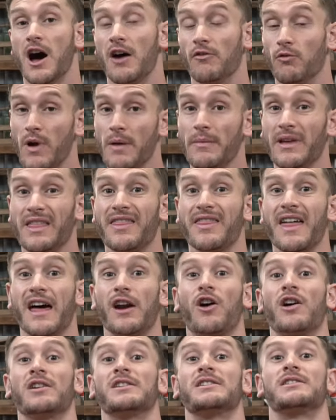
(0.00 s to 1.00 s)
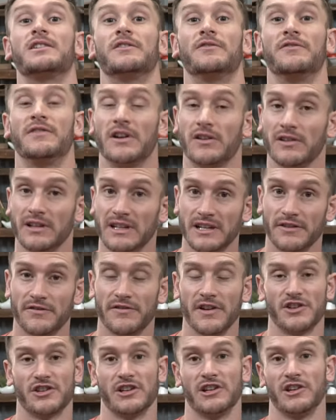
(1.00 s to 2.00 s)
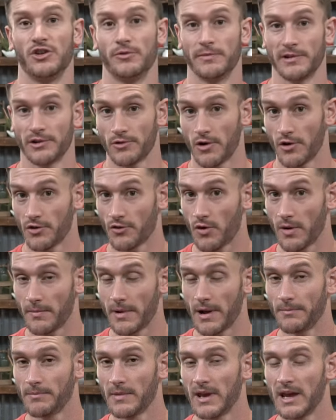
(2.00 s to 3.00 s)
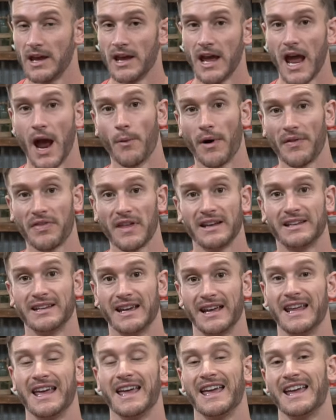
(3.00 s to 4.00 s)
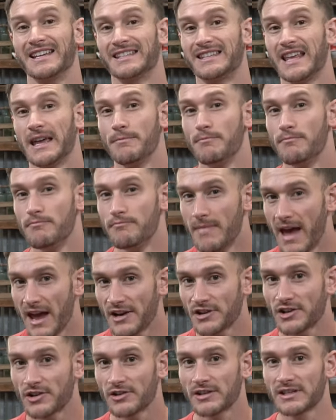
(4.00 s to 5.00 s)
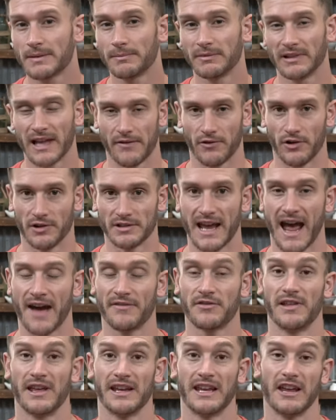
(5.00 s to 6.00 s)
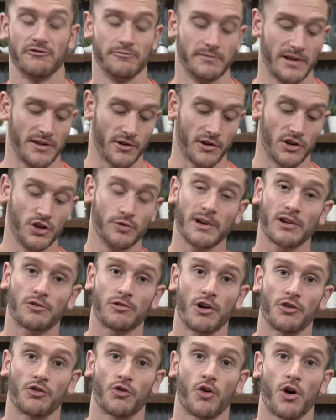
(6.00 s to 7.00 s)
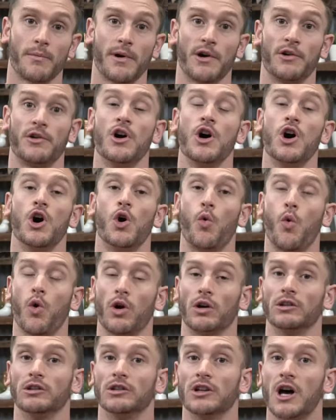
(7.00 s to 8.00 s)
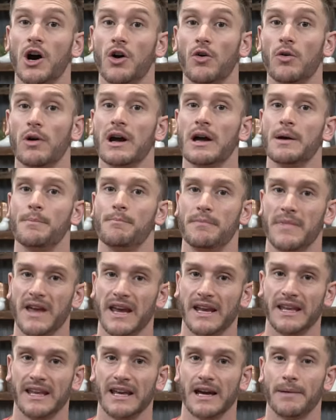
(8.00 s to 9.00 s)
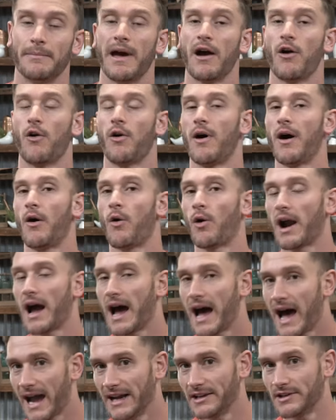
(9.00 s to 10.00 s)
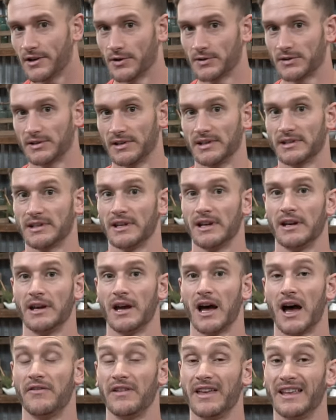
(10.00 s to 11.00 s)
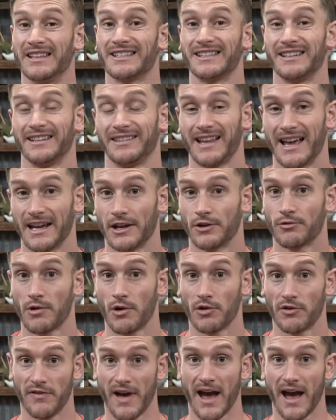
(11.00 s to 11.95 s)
of women that are severely deficient in human growth hormone. And what they did is they measured some levels after they gave them either human growth hormone or low, medium, or high doses of insulin-like growth